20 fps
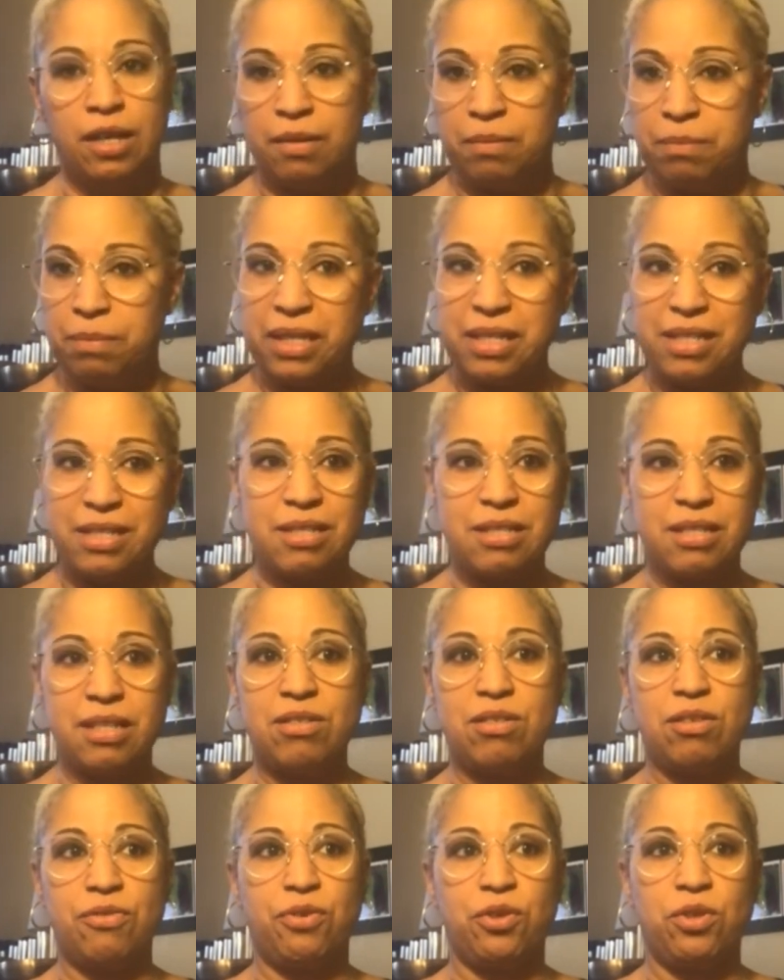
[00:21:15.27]
Because it's
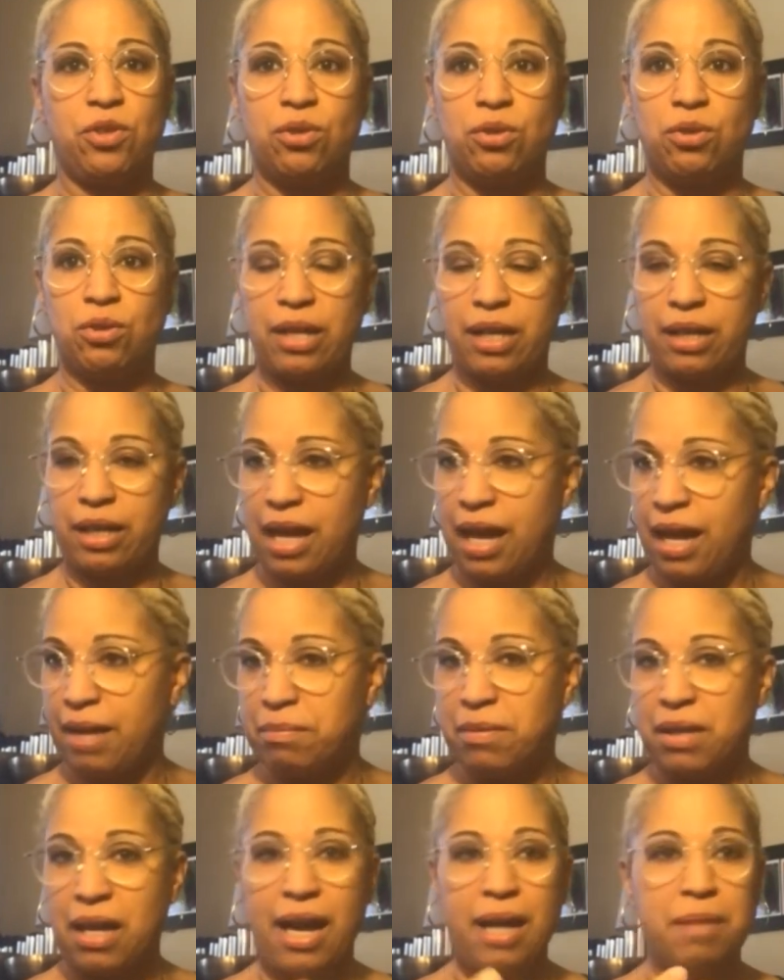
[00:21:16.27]
easy for you. Like
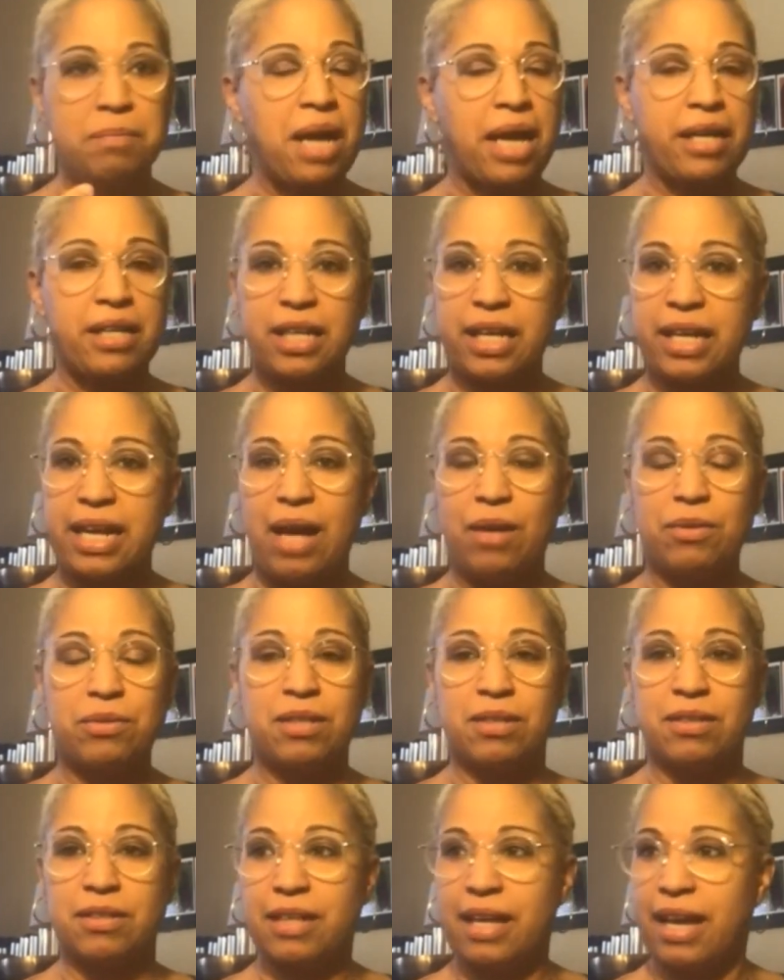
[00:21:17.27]
I'm not an
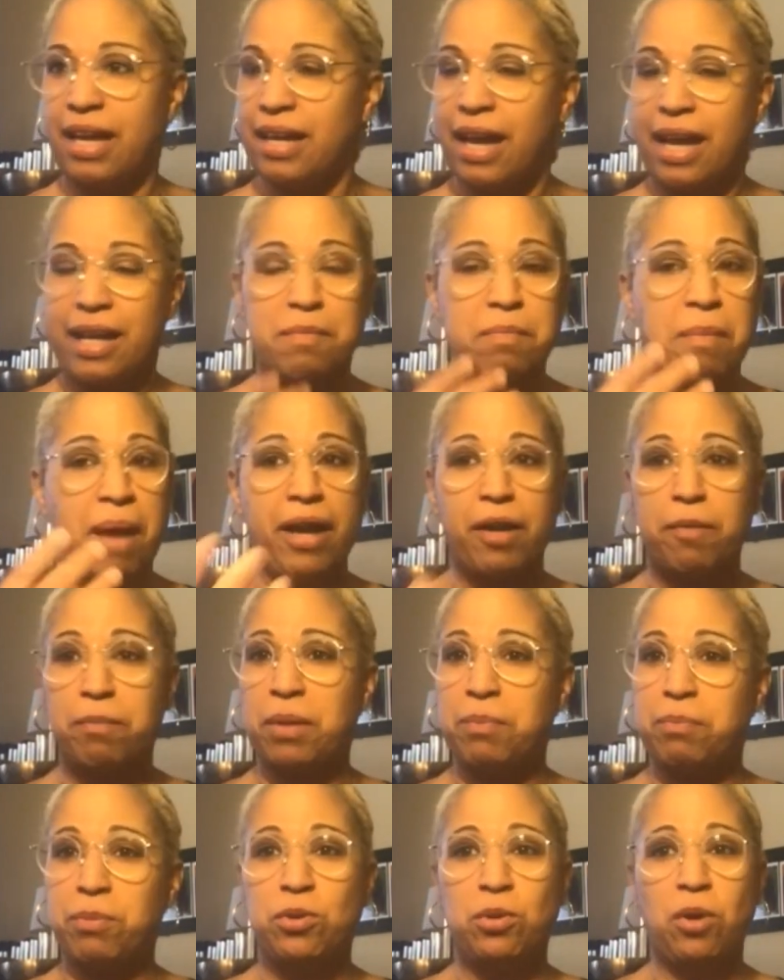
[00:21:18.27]
accountant, and I admire
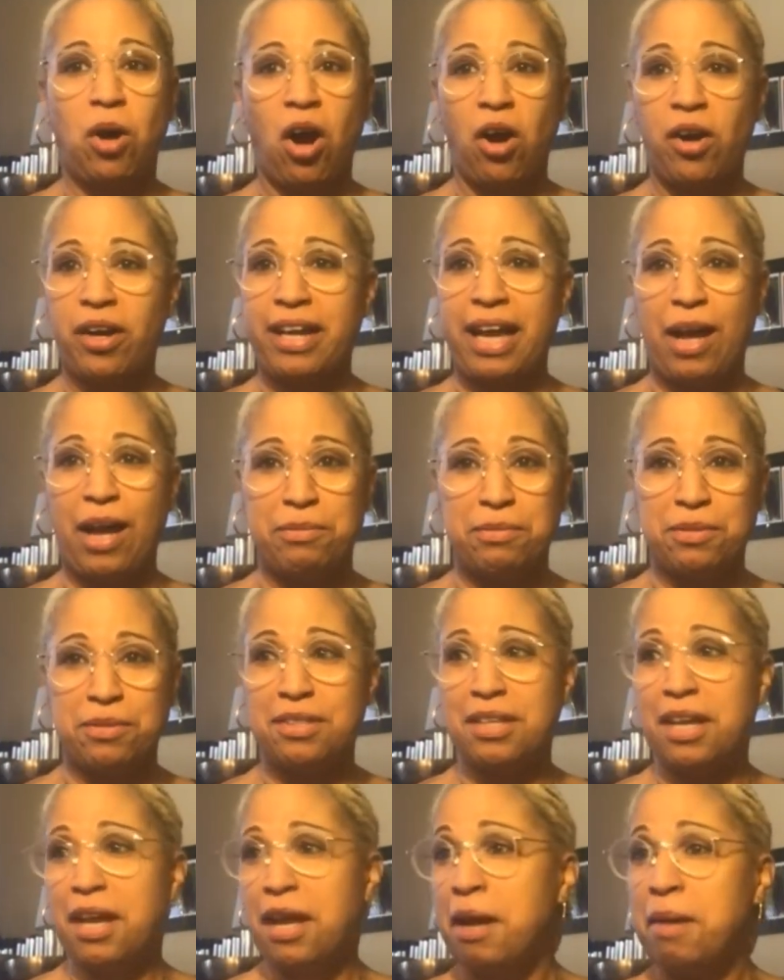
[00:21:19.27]
people who are
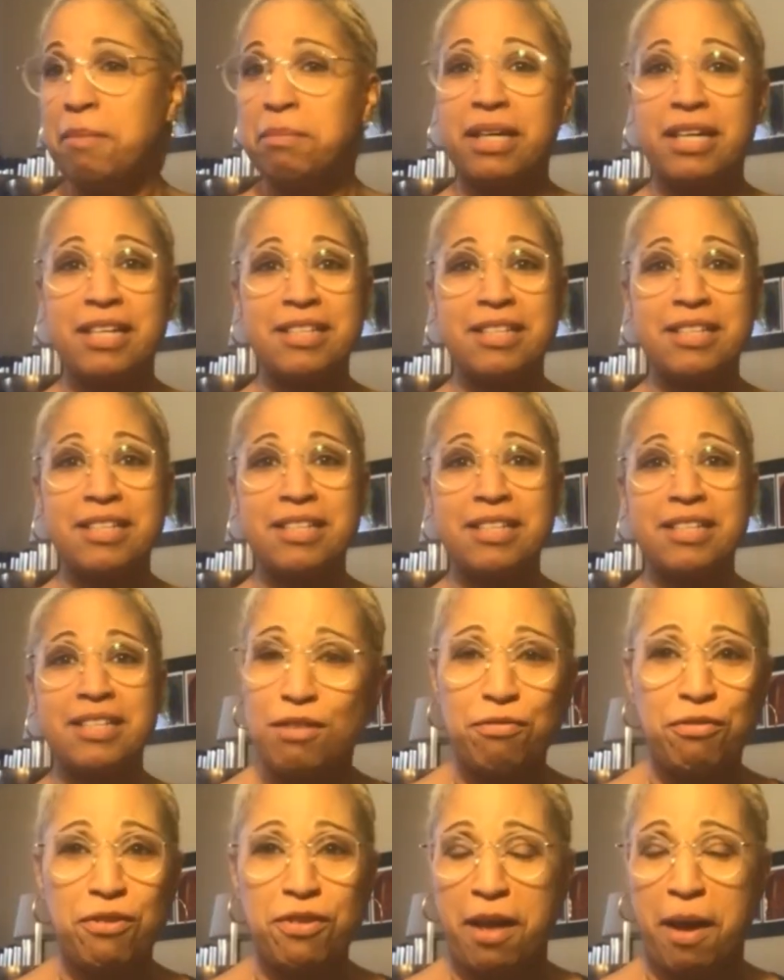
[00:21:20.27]
accountants because it's
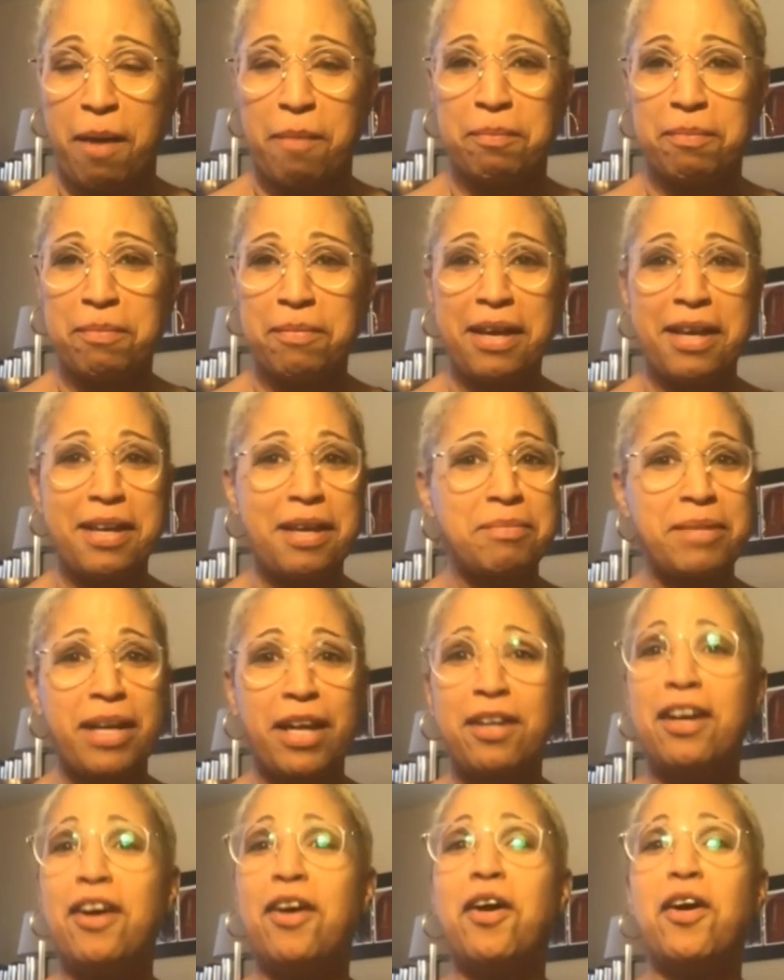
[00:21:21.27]
easy for them. And I'm
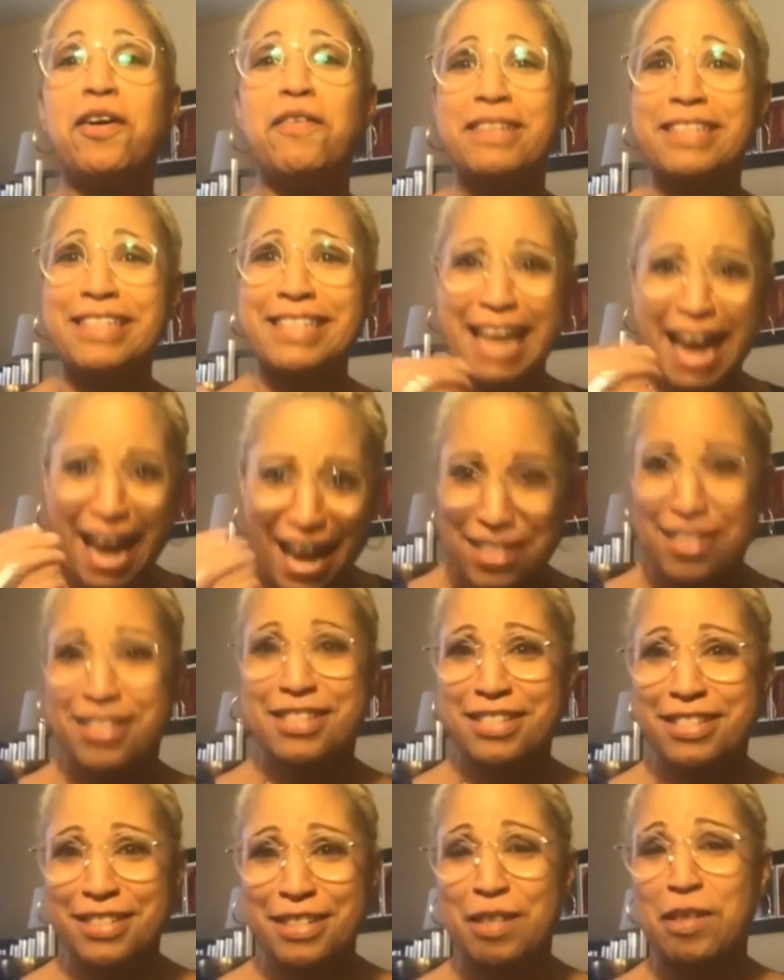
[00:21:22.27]
like,
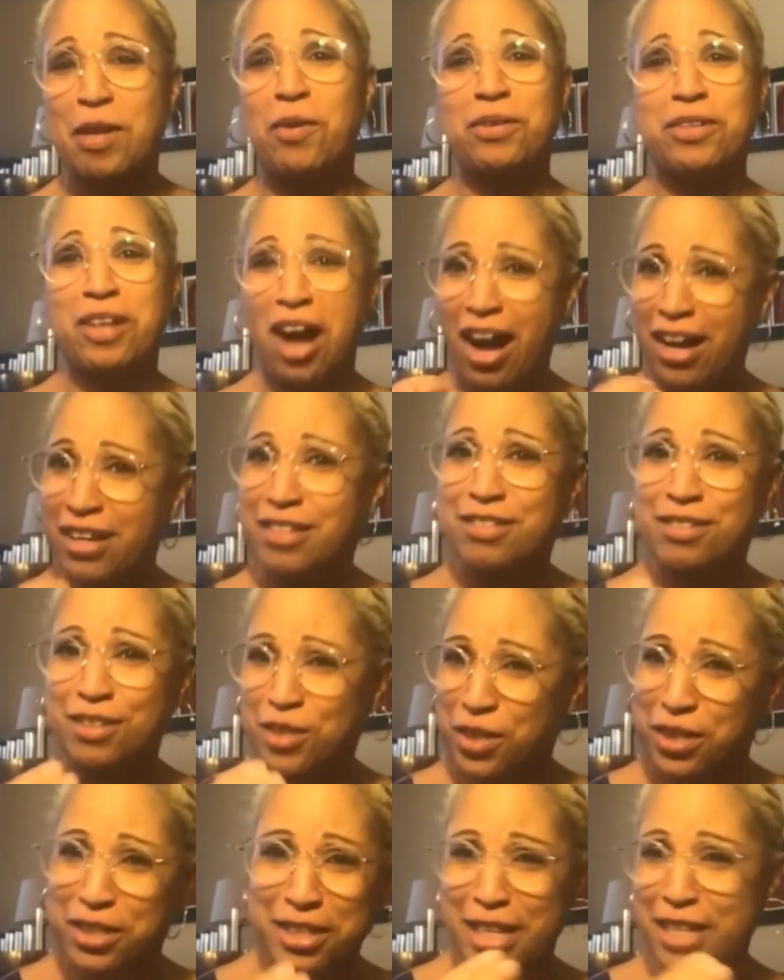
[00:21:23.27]
yes, God
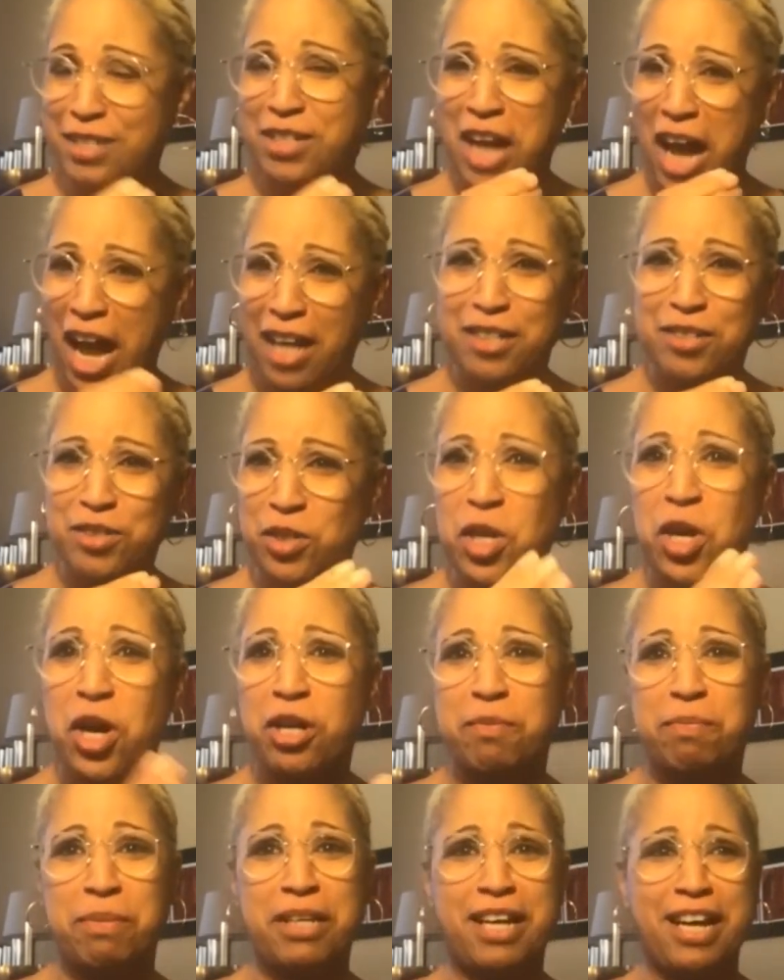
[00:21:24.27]
is
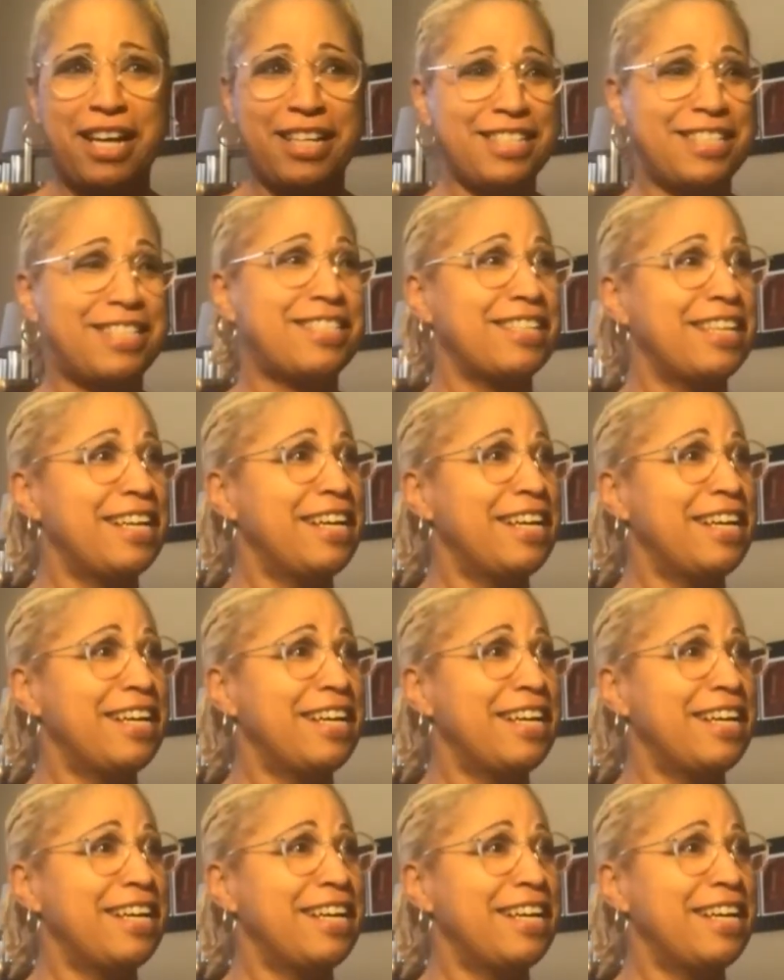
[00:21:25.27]
good because